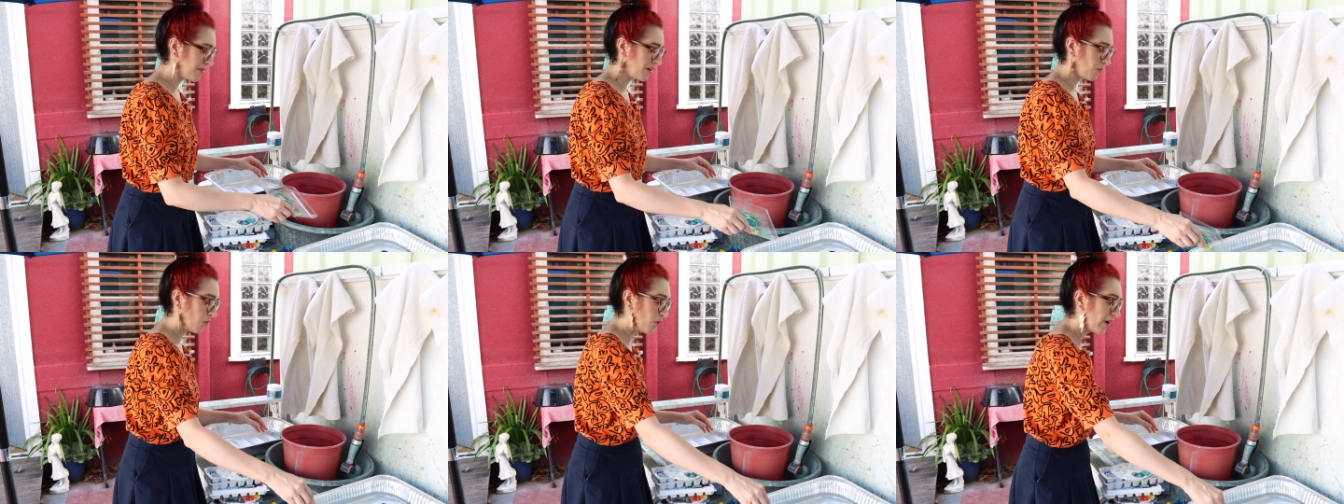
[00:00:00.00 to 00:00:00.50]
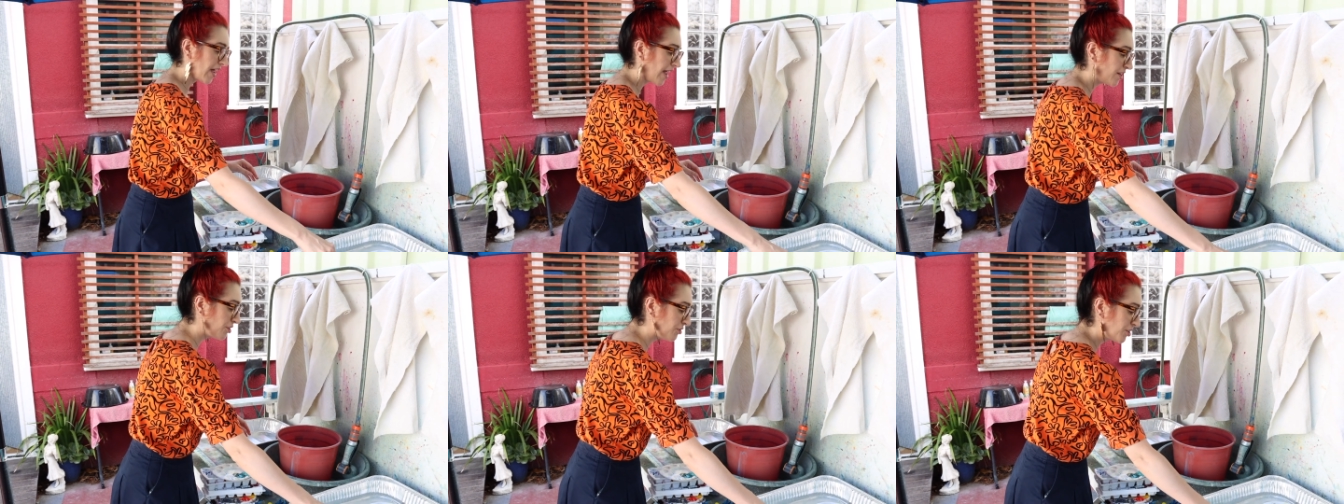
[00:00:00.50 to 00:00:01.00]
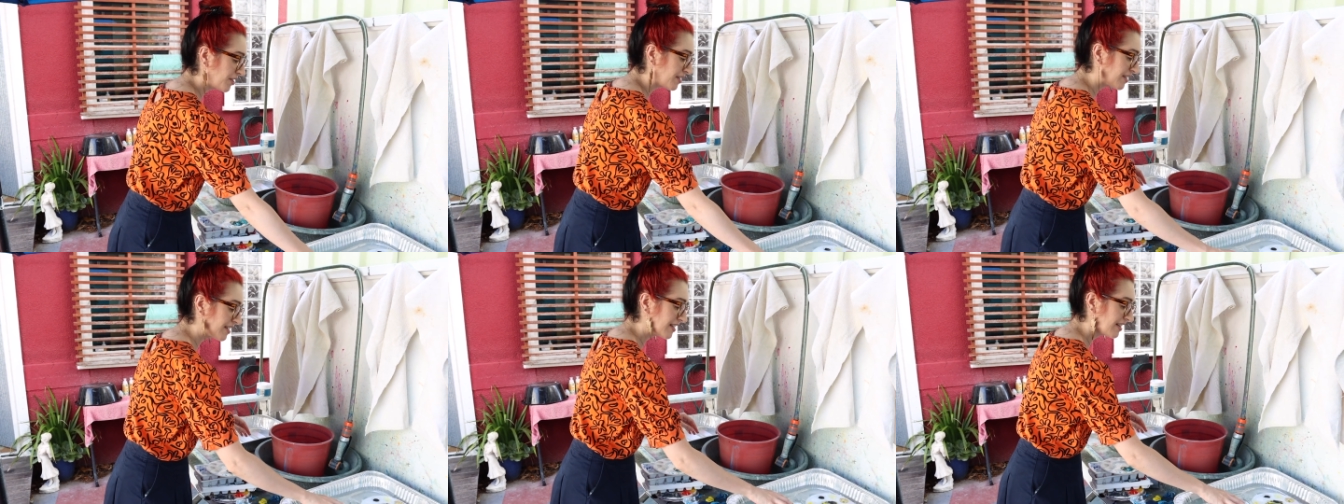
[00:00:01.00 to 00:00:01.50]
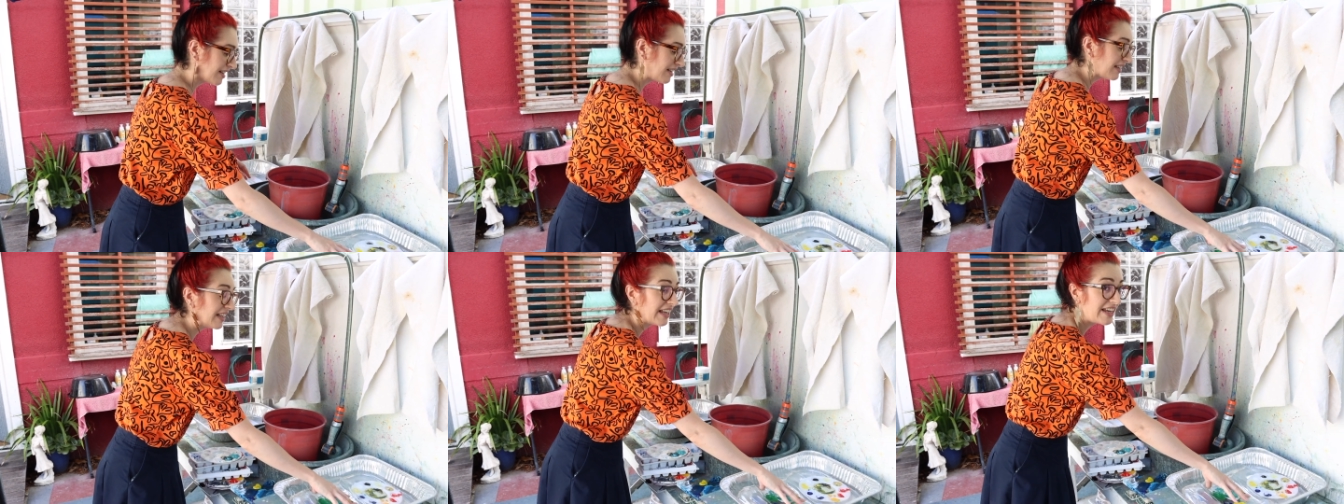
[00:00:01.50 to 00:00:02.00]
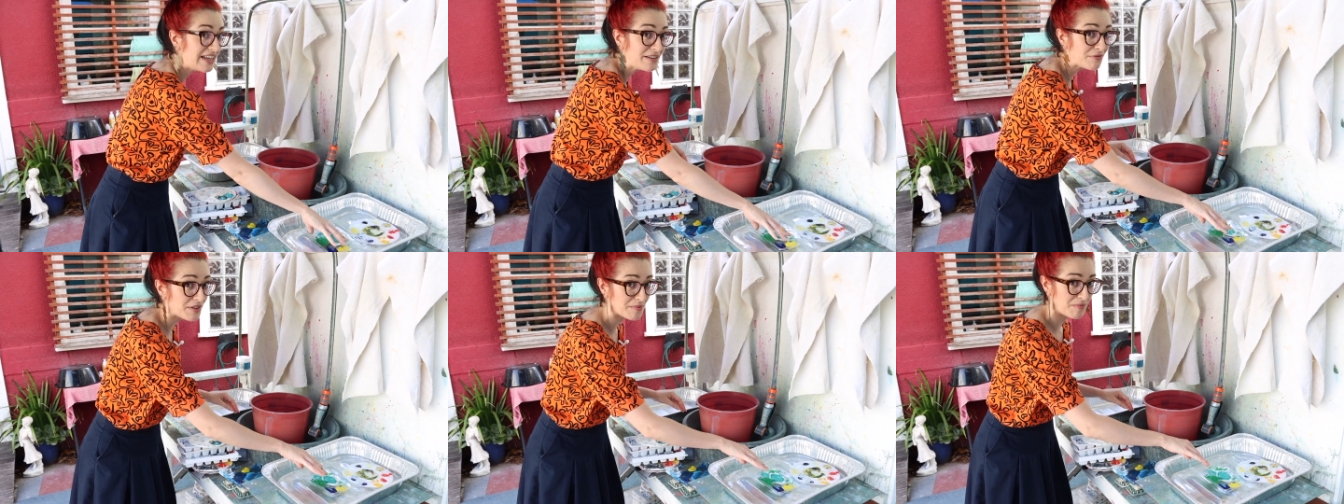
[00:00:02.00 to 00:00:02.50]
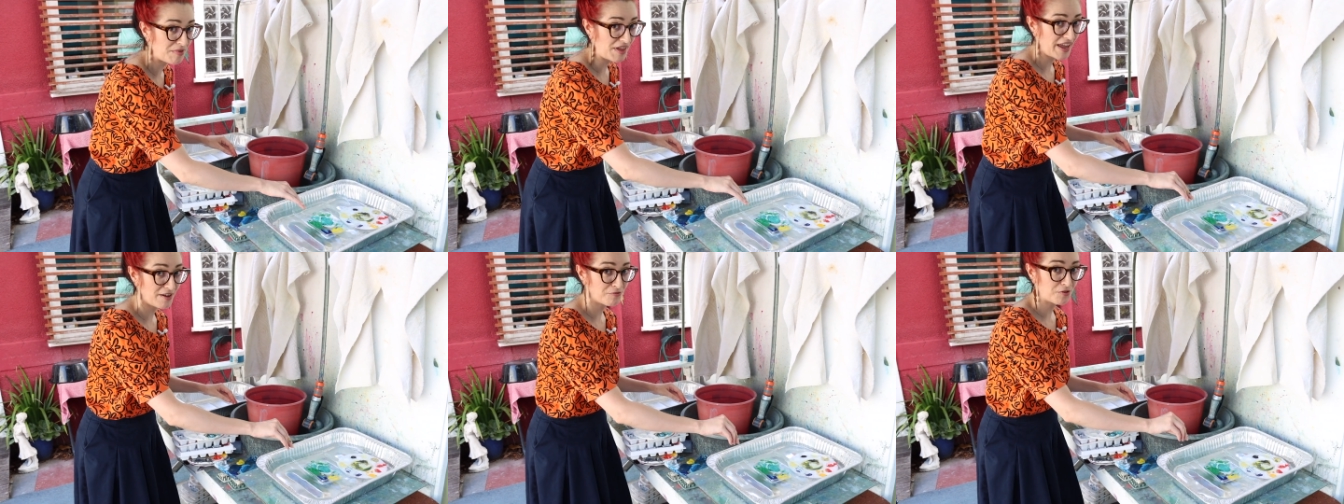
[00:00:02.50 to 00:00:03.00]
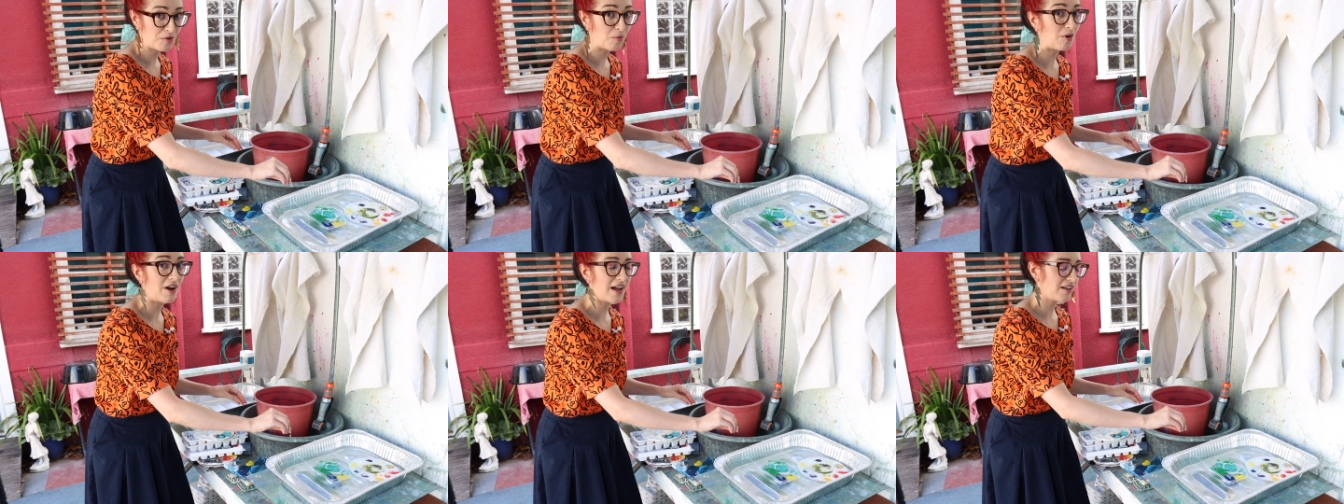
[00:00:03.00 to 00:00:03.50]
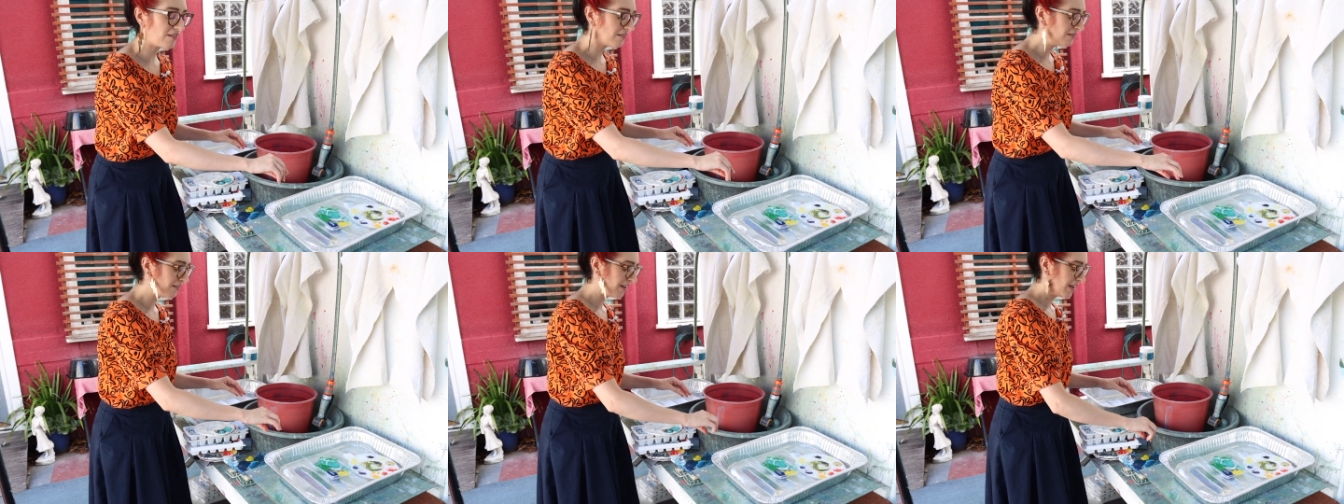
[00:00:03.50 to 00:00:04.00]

in water and you just leave them there for a while,